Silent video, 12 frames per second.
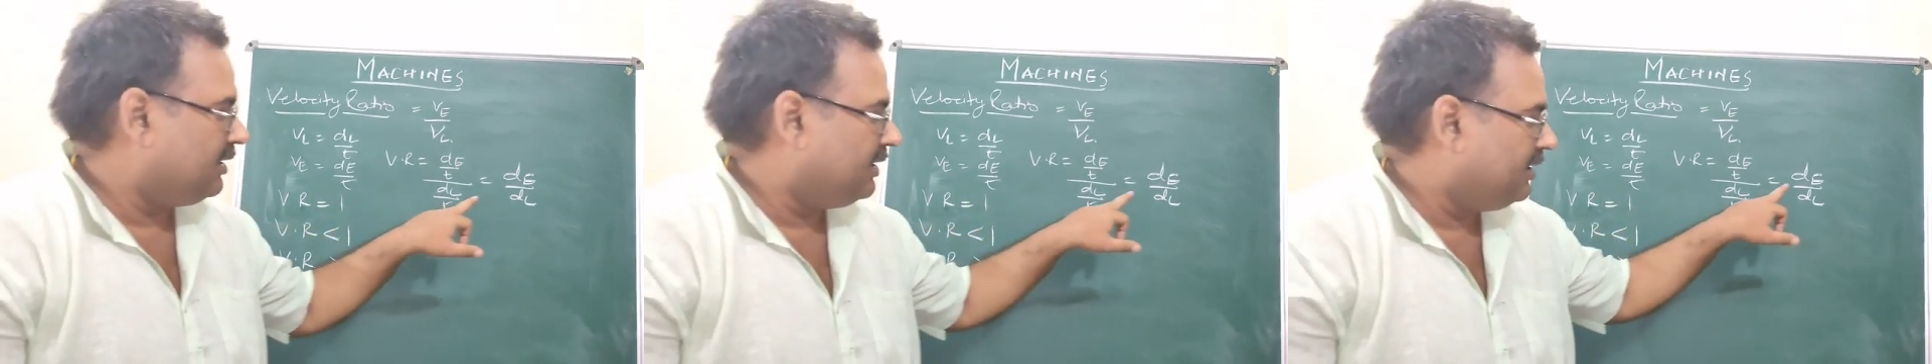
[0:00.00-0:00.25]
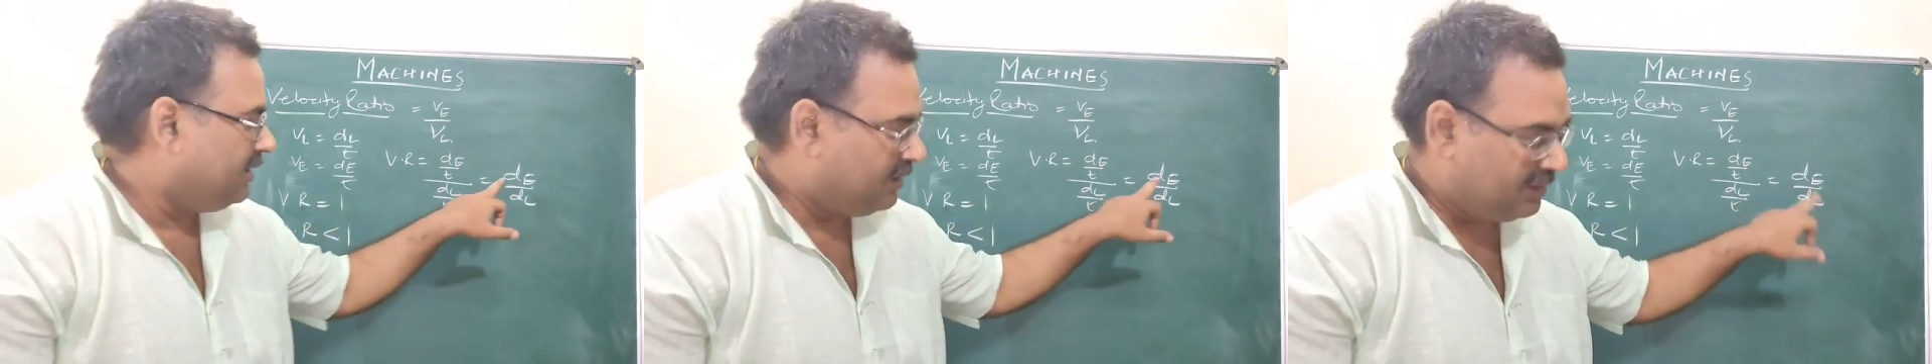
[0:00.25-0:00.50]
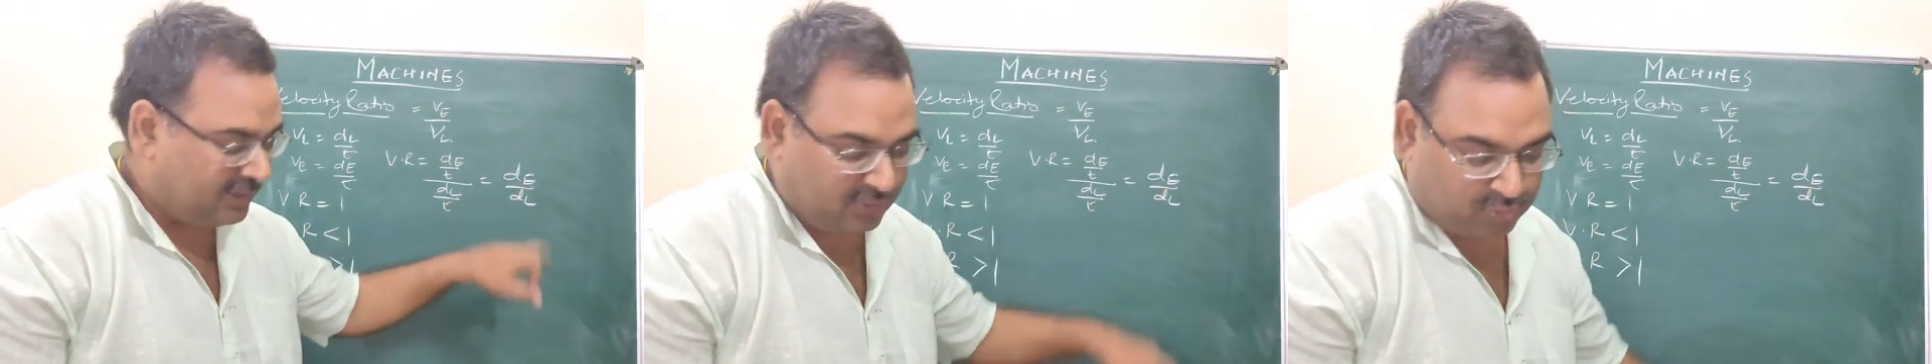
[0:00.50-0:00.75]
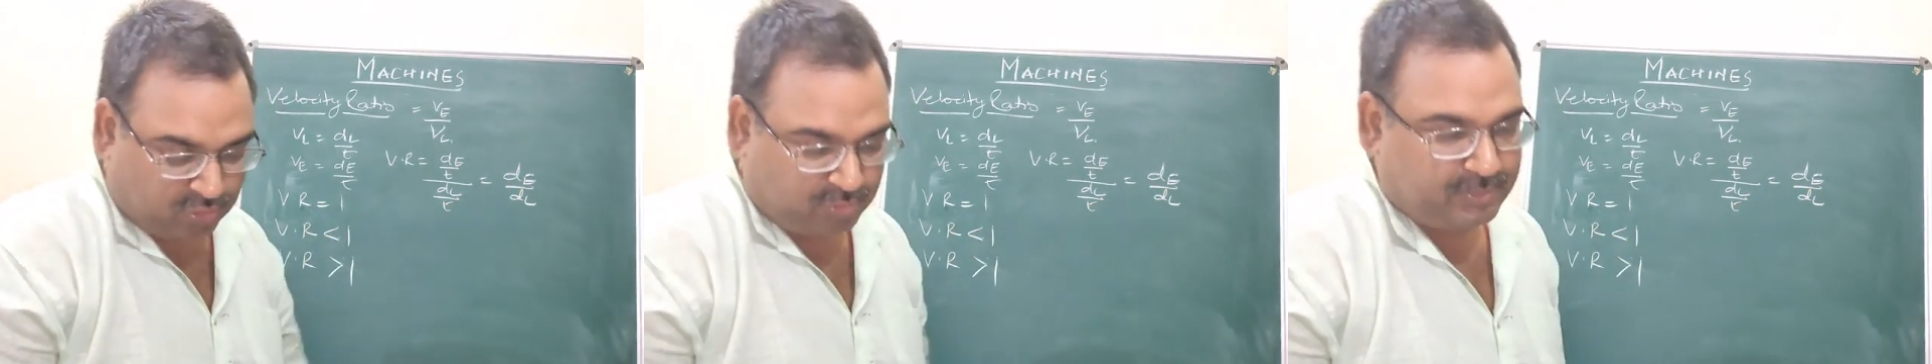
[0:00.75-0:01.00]
dE
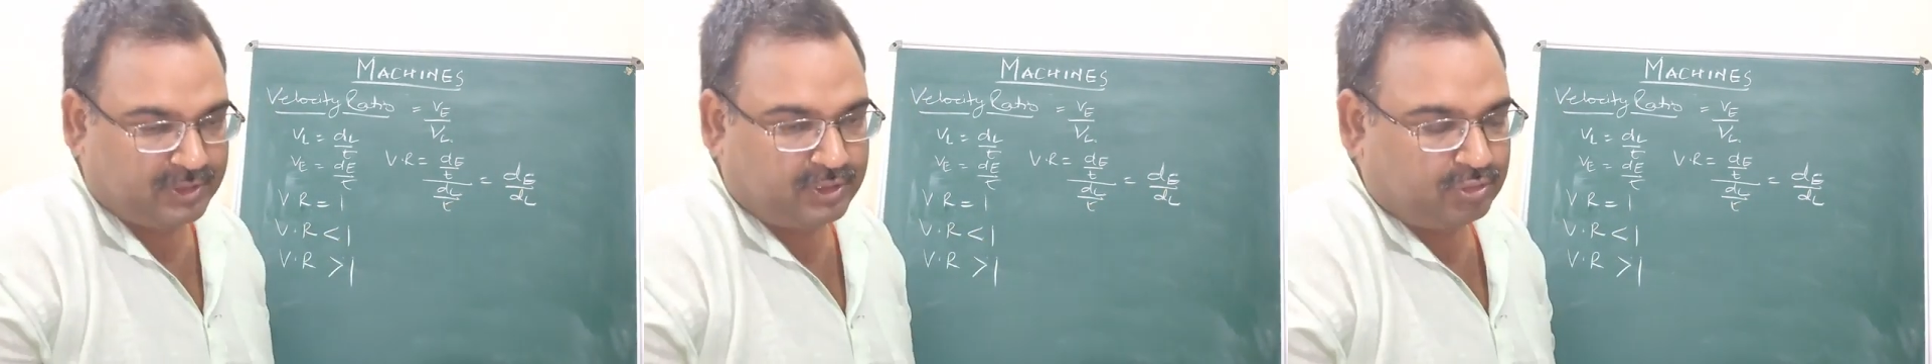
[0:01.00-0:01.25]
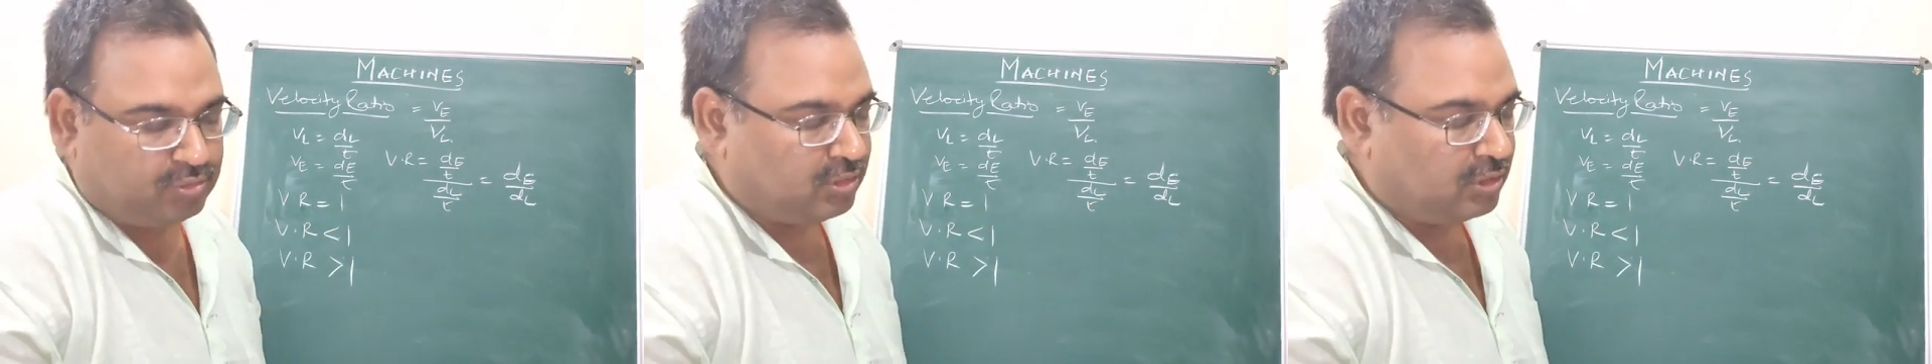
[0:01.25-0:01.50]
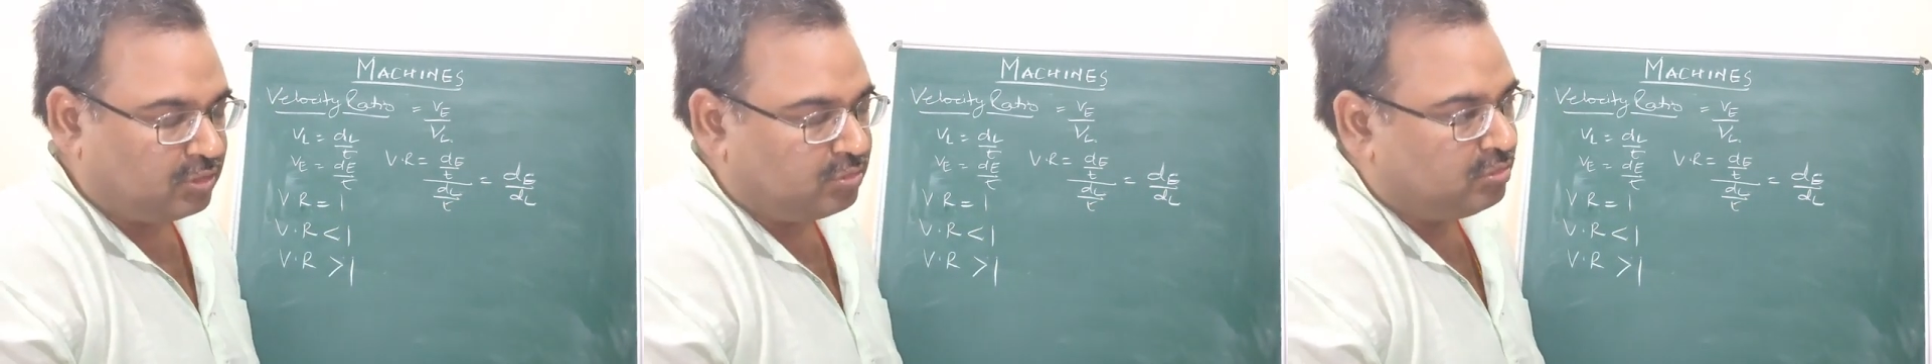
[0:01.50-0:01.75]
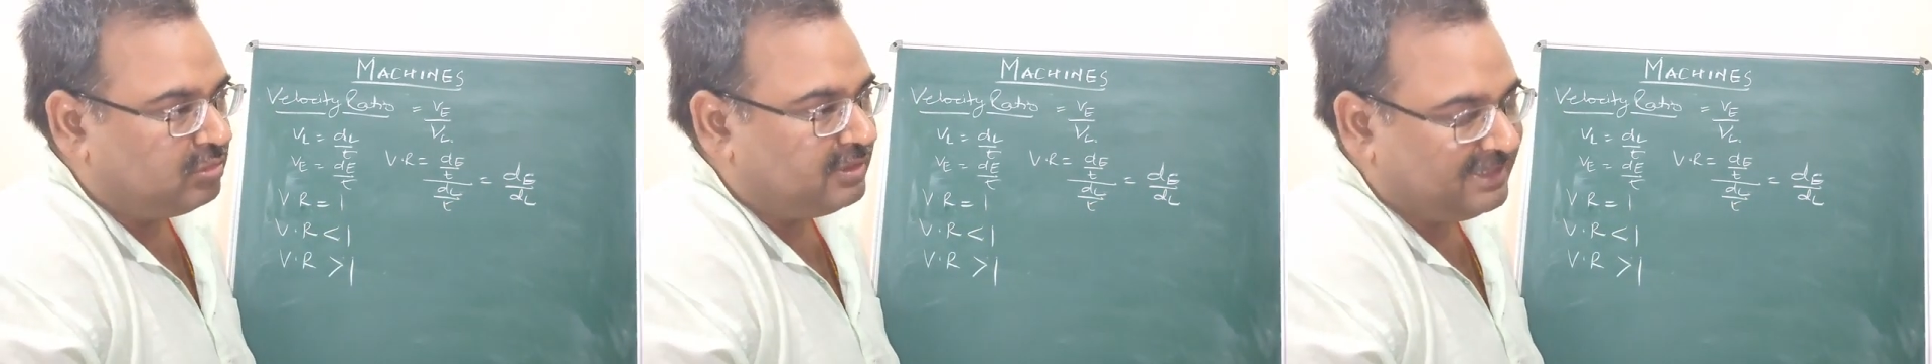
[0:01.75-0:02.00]
should be equal to
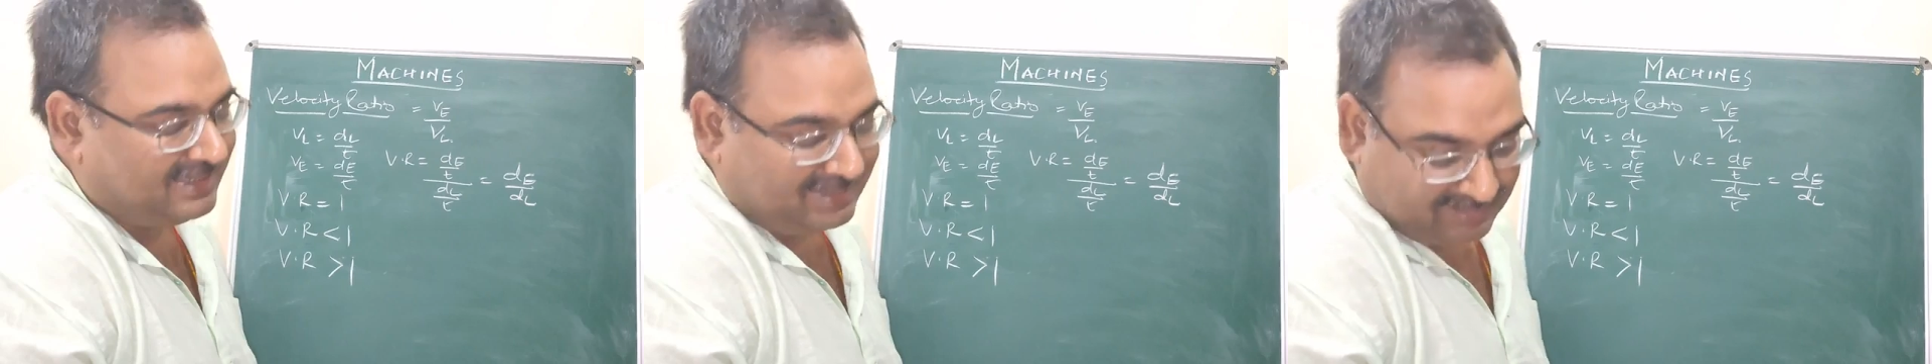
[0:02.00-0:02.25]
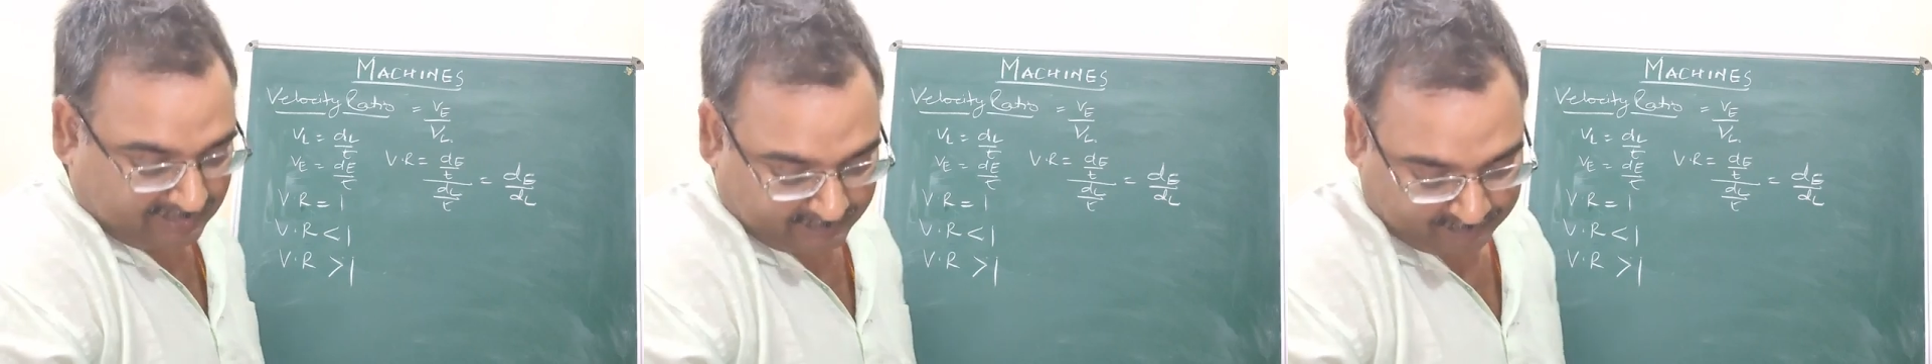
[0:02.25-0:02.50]
dl.